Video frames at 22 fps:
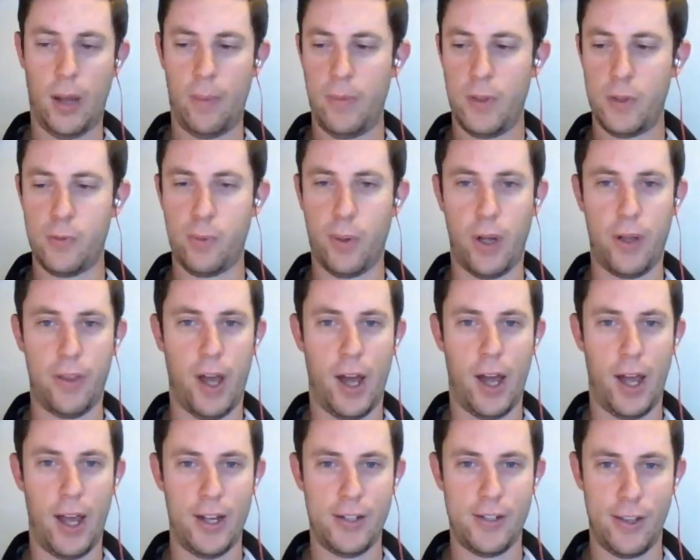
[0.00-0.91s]
Yeah, it's probably
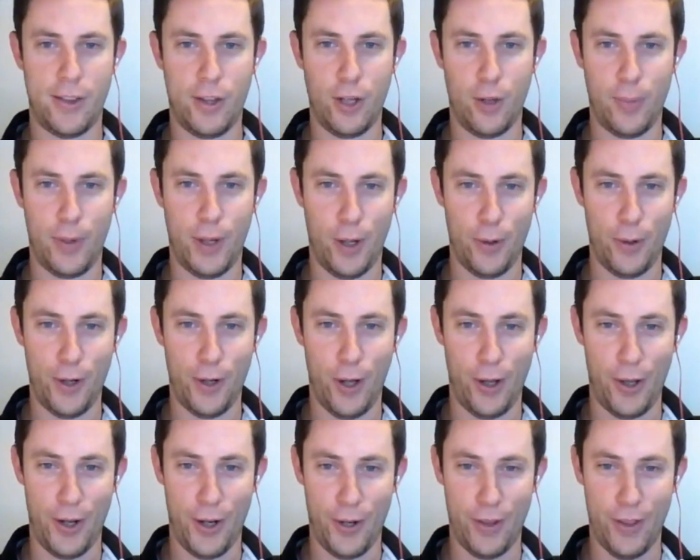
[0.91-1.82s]
the highest that they'll be
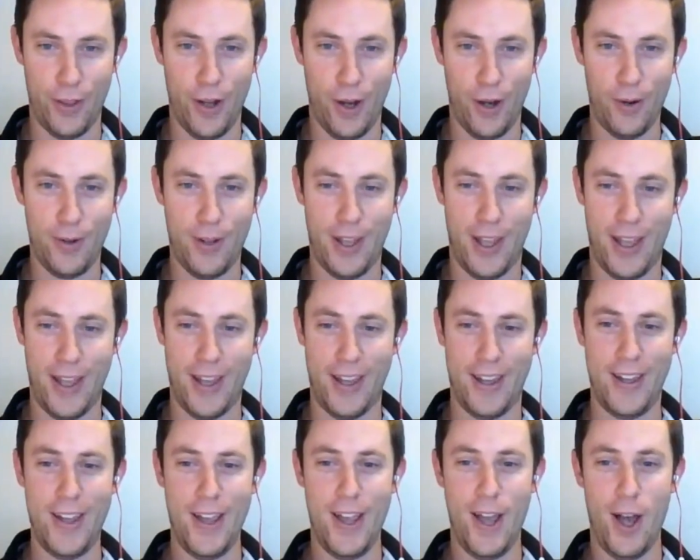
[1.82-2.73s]
owned all year, though,
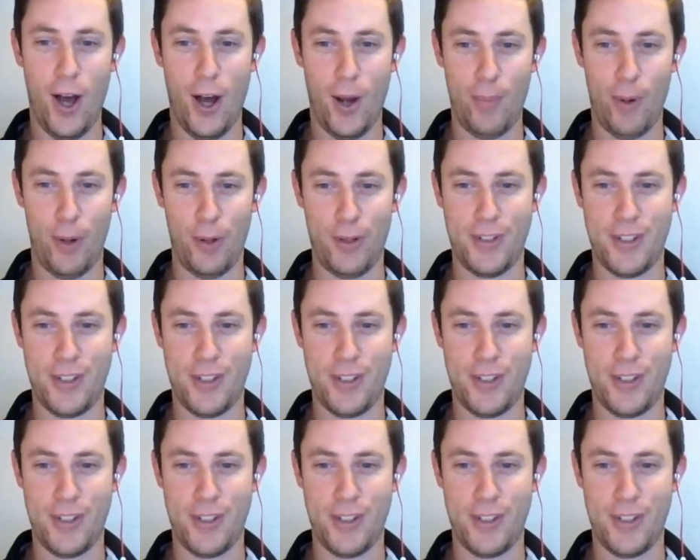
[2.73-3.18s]
on both